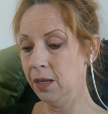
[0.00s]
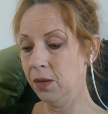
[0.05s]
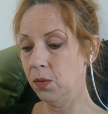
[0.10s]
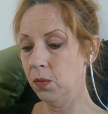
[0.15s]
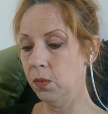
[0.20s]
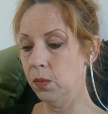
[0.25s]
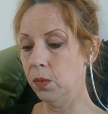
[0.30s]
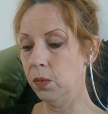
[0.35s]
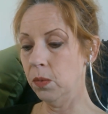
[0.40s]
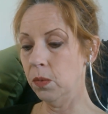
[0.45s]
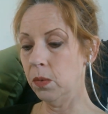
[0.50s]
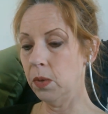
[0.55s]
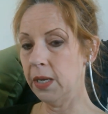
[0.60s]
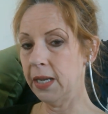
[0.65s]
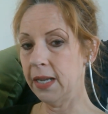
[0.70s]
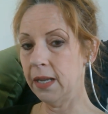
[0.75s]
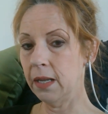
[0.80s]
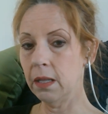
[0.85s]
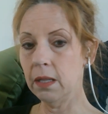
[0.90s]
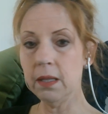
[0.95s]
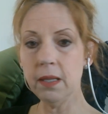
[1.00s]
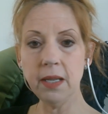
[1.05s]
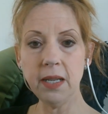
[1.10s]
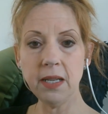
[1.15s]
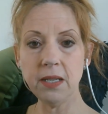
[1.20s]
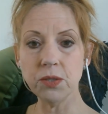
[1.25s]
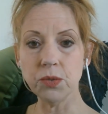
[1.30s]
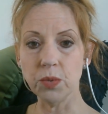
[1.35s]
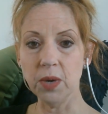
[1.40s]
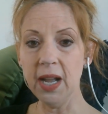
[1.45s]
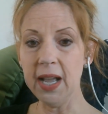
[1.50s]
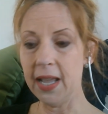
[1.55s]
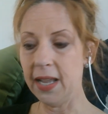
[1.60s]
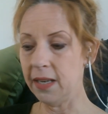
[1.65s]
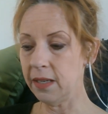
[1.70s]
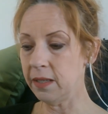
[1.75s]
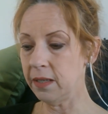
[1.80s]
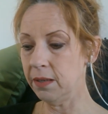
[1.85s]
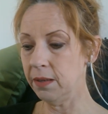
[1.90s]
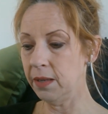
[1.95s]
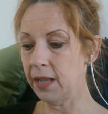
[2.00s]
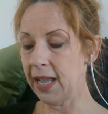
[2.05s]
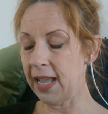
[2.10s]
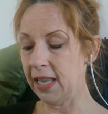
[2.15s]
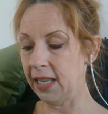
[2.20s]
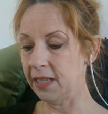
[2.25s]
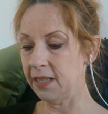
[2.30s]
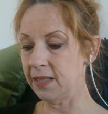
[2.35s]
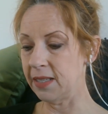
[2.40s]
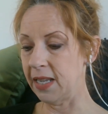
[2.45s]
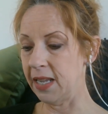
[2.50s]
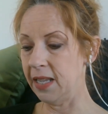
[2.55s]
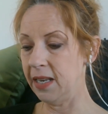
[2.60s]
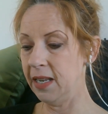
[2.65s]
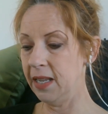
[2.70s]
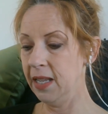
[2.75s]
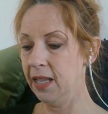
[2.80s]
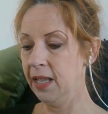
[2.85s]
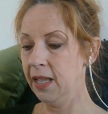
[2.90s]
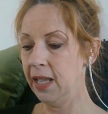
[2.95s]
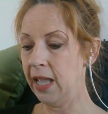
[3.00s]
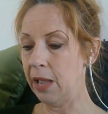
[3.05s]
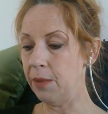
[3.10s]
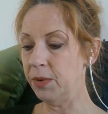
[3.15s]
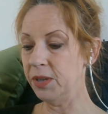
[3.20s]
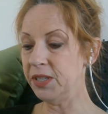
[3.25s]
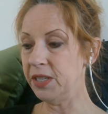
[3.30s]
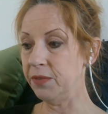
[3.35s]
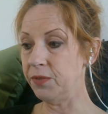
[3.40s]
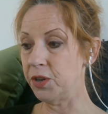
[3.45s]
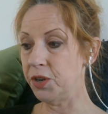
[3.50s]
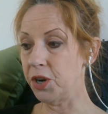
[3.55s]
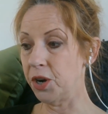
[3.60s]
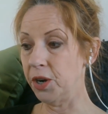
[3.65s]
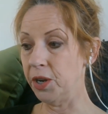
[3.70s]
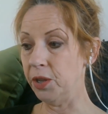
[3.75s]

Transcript: Well, he's right, Alex said, and received a dirty